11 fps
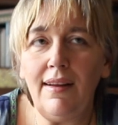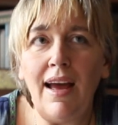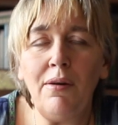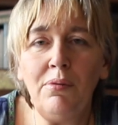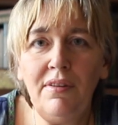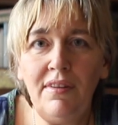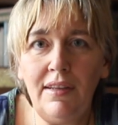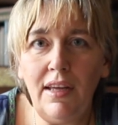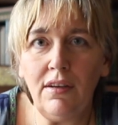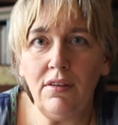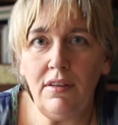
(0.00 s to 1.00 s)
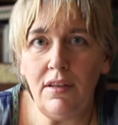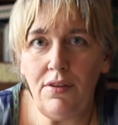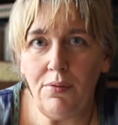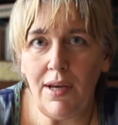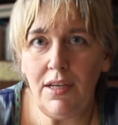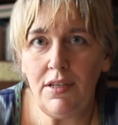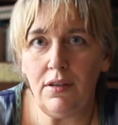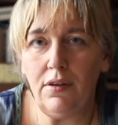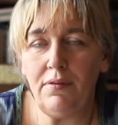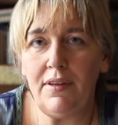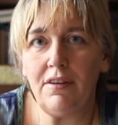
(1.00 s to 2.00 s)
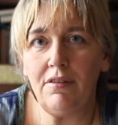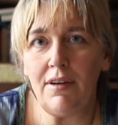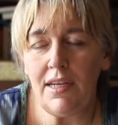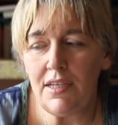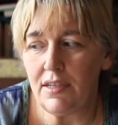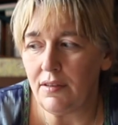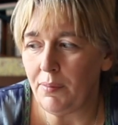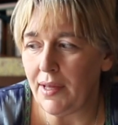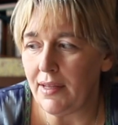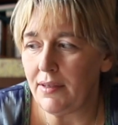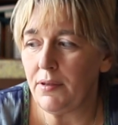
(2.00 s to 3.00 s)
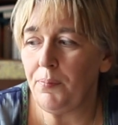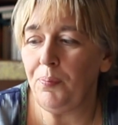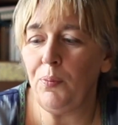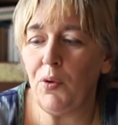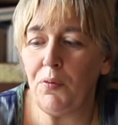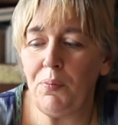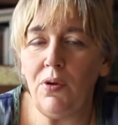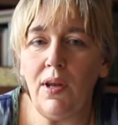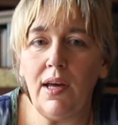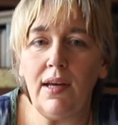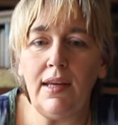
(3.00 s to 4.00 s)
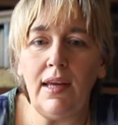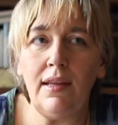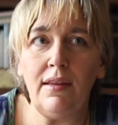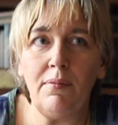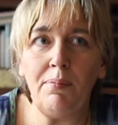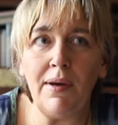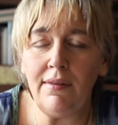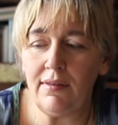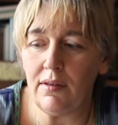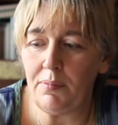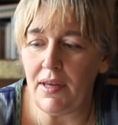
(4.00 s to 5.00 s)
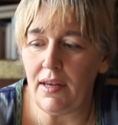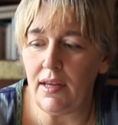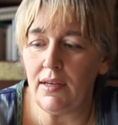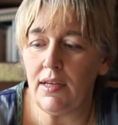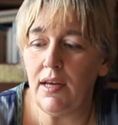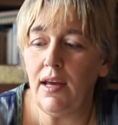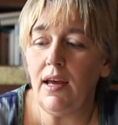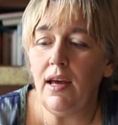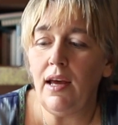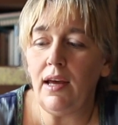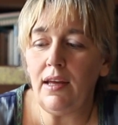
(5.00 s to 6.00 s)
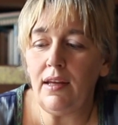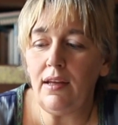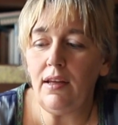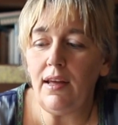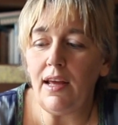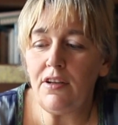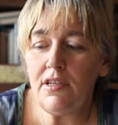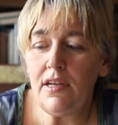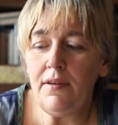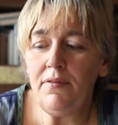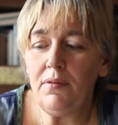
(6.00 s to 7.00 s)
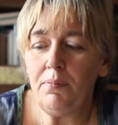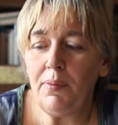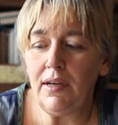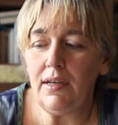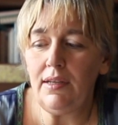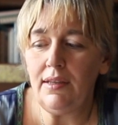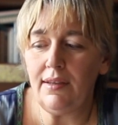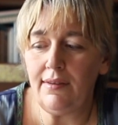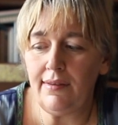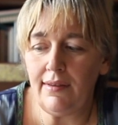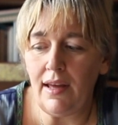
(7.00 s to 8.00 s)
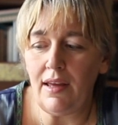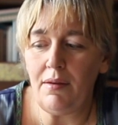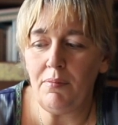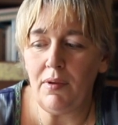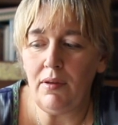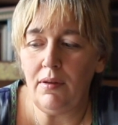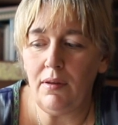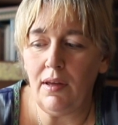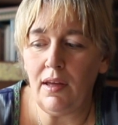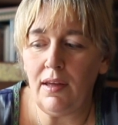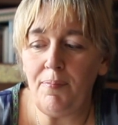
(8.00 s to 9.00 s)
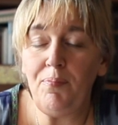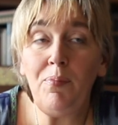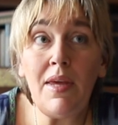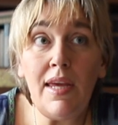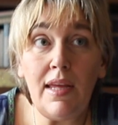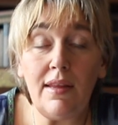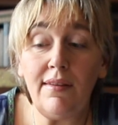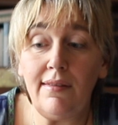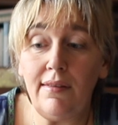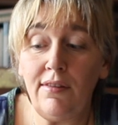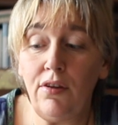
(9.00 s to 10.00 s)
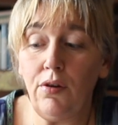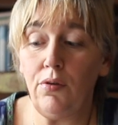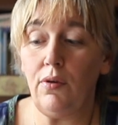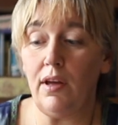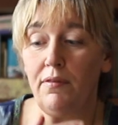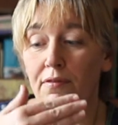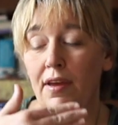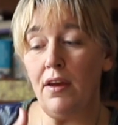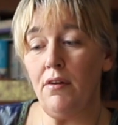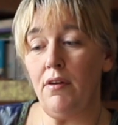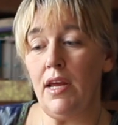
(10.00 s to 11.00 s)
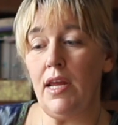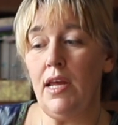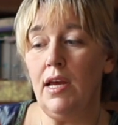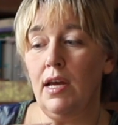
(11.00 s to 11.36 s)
I would say the continuation of the Grecian bend, popular in the Bustle period, achieved by the same means. So a very